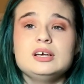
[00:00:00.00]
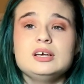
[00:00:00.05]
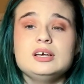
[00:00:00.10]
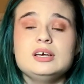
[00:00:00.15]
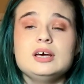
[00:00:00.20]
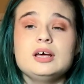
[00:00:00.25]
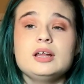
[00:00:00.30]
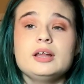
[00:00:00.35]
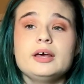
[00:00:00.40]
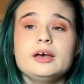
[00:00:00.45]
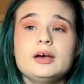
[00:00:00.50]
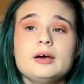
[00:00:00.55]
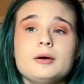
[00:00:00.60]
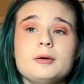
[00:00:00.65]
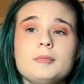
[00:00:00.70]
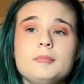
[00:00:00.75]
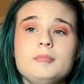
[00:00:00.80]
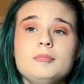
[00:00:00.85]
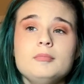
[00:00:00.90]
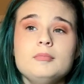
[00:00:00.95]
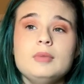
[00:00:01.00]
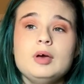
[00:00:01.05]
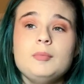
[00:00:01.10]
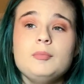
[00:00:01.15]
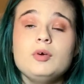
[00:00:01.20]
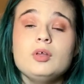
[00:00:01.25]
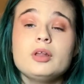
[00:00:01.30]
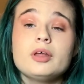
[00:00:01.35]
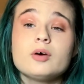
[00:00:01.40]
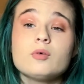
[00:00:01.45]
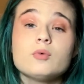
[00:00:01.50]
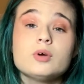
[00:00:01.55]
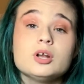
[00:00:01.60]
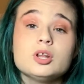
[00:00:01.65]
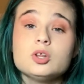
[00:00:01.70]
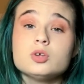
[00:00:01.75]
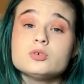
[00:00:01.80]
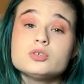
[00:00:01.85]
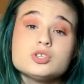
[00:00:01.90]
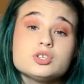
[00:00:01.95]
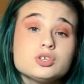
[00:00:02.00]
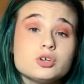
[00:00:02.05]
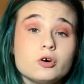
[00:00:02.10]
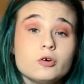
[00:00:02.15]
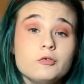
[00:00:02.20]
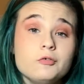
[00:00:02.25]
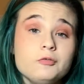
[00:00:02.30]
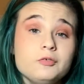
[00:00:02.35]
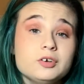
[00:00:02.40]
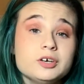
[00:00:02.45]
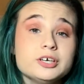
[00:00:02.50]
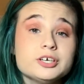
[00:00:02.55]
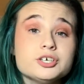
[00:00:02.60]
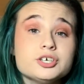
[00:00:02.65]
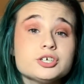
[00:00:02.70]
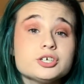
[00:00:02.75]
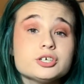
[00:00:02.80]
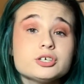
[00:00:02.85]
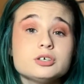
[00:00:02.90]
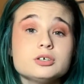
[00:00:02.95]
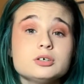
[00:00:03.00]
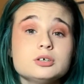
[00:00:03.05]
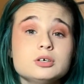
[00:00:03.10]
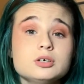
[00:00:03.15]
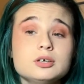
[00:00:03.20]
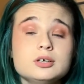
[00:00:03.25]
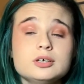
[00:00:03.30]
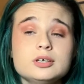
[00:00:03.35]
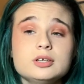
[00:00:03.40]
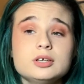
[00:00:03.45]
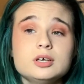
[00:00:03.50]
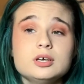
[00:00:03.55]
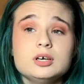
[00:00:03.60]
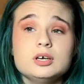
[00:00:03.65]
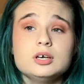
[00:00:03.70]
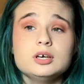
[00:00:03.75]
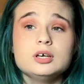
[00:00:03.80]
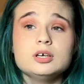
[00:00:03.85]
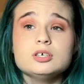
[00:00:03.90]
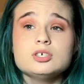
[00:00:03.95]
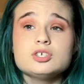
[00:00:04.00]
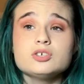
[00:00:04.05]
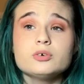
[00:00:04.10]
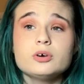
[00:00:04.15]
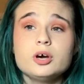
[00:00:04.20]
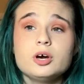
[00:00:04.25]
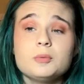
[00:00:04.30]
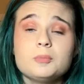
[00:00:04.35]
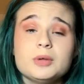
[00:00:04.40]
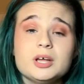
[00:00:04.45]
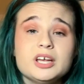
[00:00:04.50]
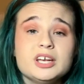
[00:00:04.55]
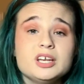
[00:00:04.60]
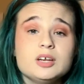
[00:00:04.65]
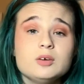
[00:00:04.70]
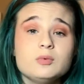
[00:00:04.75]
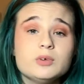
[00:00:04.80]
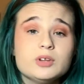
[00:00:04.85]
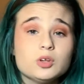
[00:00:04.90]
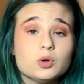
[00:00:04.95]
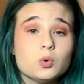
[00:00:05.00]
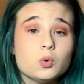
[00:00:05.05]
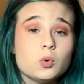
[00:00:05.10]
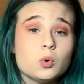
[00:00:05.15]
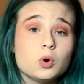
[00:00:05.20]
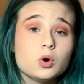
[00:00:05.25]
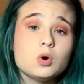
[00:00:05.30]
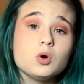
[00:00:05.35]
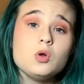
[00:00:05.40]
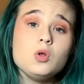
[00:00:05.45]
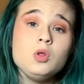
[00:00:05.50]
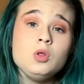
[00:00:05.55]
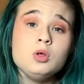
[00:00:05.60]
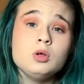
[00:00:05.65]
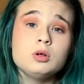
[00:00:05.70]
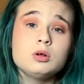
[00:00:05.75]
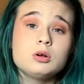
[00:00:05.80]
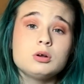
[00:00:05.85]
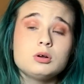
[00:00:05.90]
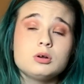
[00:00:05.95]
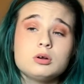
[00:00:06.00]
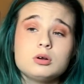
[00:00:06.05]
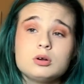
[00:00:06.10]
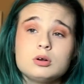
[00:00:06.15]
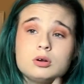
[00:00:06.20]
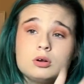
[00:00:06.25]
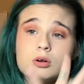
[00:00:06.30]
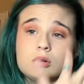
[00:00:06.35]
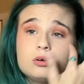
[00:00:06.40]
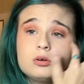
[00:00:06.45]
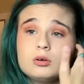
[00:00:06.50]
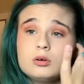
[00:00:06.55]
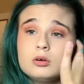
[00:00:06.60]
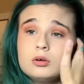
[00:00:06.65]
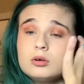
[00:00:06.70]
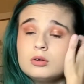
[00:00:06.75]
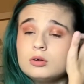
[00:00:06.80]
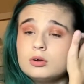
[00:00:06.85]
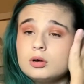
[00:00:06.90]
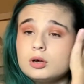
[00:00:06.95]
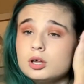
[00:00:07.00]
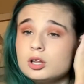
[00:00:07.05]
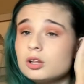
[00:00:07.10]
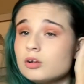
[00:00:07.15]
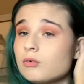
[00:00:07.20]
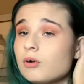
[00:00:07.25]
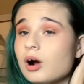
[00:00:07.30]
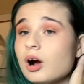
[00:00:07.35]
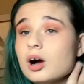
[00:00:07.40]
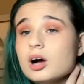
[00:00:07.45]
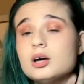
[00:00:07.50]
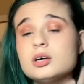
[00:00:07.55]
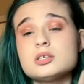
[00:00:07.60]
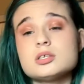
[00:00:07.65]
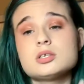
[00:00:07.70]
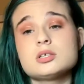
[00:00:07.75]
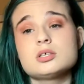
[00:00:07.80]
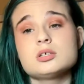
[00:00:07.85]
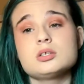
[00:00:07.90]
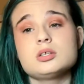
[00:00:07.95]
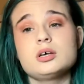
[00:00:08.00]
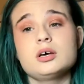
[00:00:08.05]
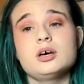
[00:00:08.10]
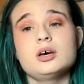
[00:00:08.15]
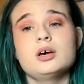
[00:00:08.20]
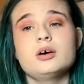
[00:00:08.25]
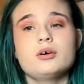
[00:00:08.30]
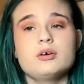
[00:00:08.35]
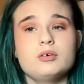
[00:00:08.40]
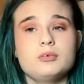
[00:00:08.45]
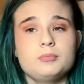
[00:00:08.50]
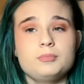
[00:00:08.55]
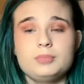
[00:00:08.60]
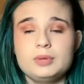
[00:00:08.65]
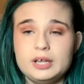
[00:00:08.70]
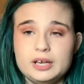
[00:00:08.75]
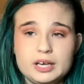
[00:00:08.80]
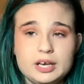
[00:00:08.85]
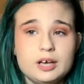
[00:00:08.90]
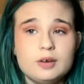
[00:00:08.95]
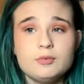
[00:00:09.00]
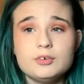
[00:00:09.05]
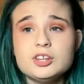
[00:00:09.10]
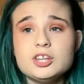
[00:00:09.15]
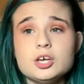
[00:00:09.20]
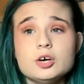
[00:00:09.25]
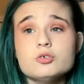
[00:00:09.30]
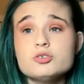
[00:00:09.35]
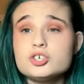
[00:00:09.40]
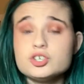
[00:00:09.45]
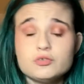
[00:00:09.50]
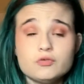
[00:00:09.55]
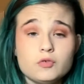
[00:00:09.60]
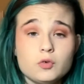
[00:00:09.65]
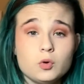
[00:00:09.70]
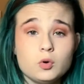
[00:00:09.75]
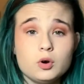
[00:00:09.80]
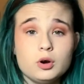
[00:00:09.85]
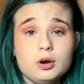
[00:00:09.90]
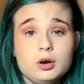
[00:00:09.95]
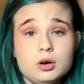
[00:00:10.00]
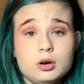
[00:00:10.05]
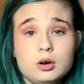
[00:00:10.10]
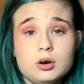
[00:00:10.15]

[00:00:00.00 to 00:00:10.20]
yeah, like, maybe like one of those stonefish, so it could blend in with the coral and the rocks, like blending in with the ocean floor,